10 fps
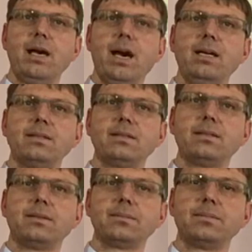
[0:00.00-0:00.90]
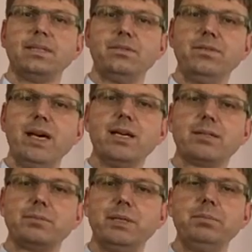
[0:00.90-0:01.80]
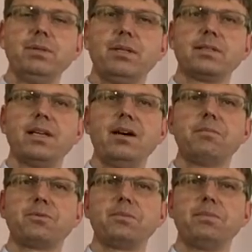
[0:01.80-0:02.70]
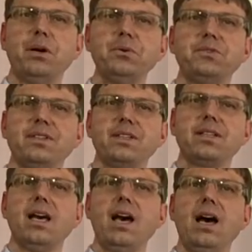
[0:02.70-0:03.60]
And in fact, people are now proposing